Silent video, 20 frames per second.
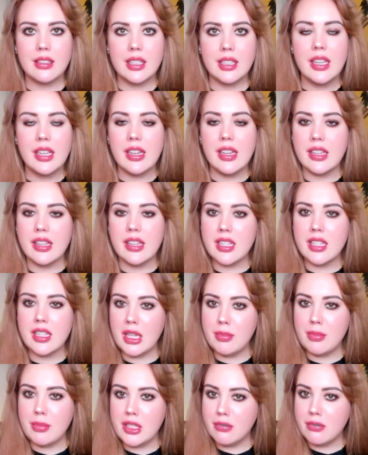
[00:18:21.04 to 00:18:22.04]
And then
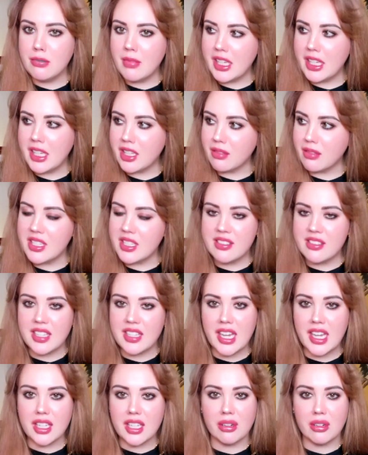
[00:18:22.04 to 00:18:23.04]
maybe you make a
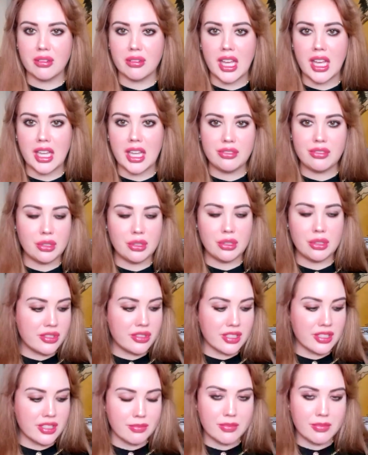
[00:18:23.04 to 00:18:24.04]
mistake in your life. You do
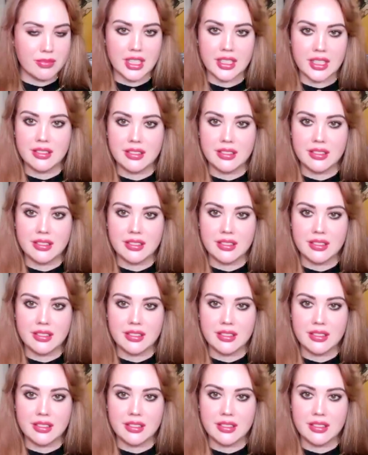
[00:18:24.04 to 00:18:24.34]
something